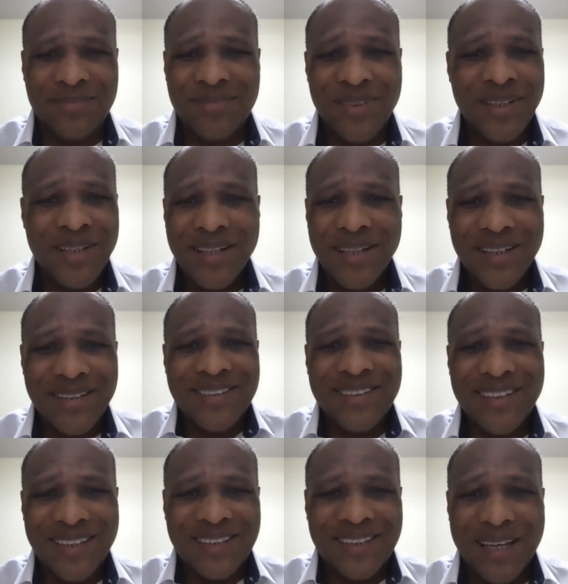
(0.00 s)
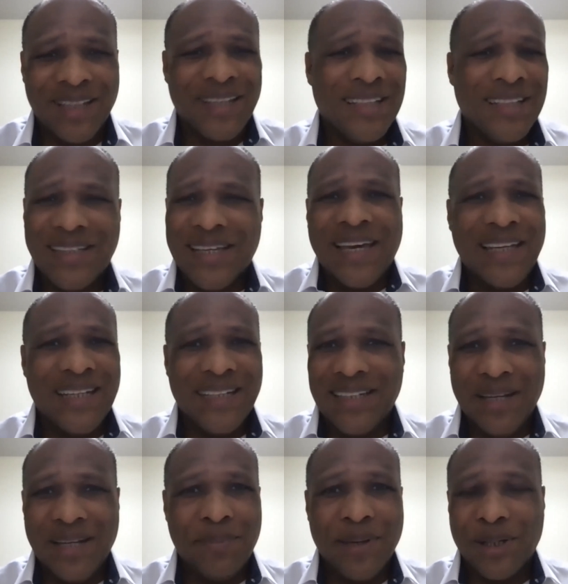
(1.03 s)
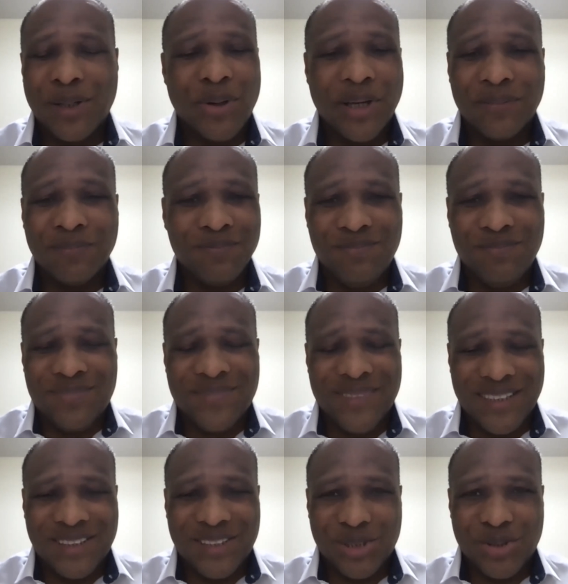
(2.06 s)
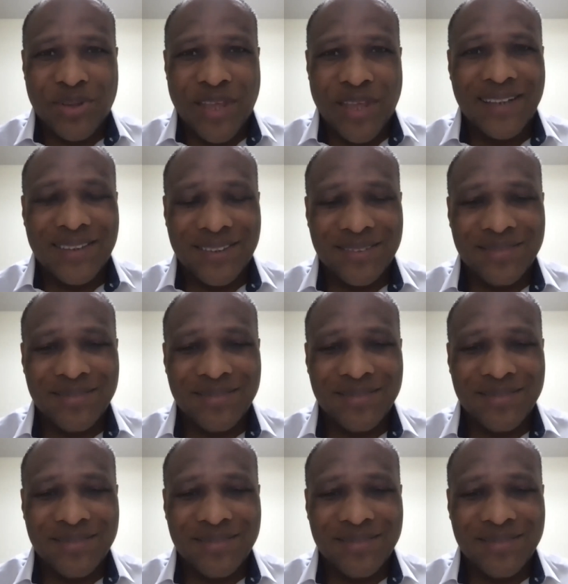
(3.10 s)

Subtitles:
They didn't need Bitcoin to do that.